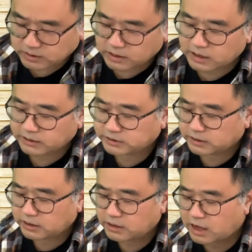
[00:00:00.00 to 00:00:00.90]

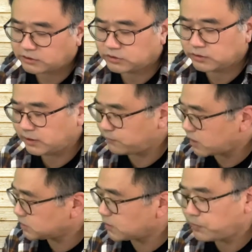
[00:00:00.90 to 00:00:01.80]
It actually
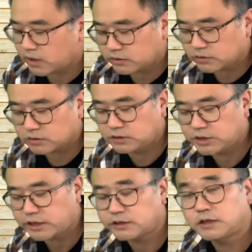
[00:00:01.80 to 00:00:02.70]
first appeared in
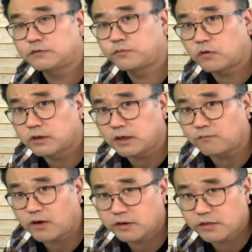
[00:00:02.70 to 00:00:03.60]
Genesis 14,
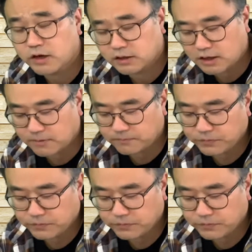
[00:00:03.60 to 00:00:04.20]
verse 13.